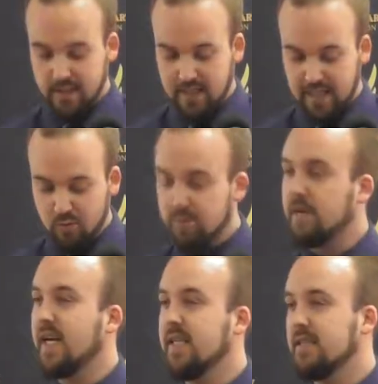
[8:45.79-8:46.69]
And they will
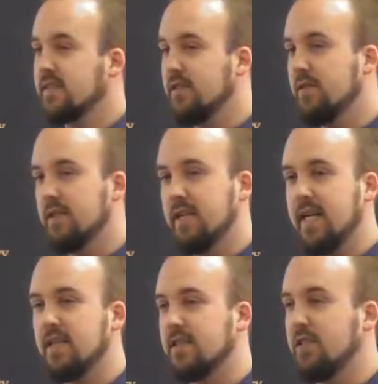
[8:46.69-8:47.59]
fight tooth and
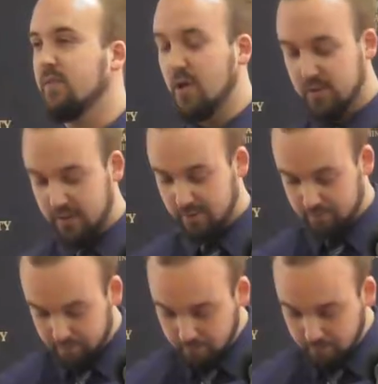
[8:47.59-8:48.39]
nail to oppose you.